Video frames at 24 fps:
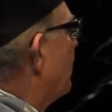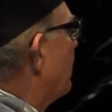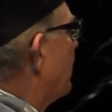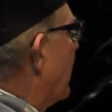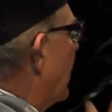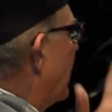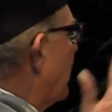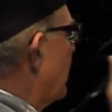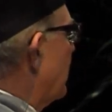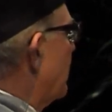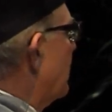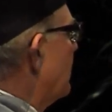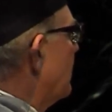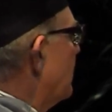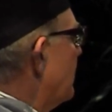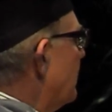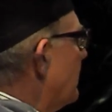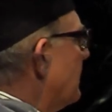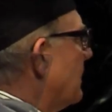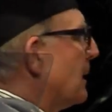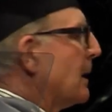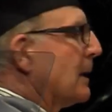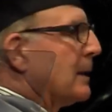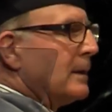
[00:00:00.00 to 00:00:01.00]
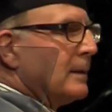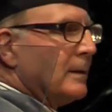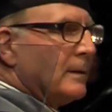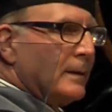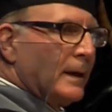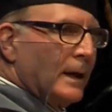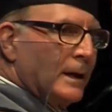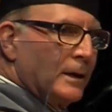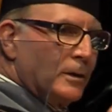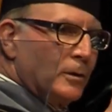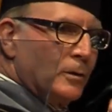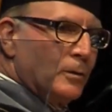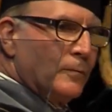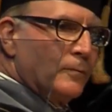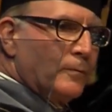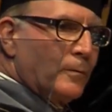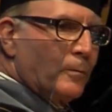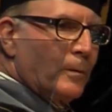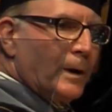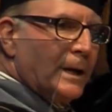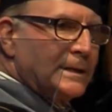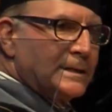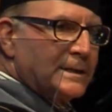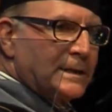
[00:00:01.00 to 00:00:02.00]
Thank you, and thank you for
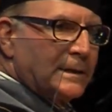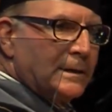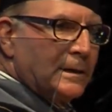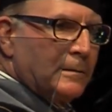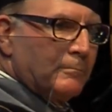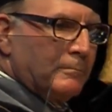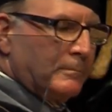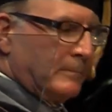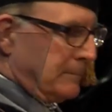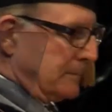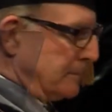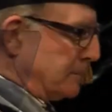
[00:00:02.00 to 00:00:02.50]
raising them.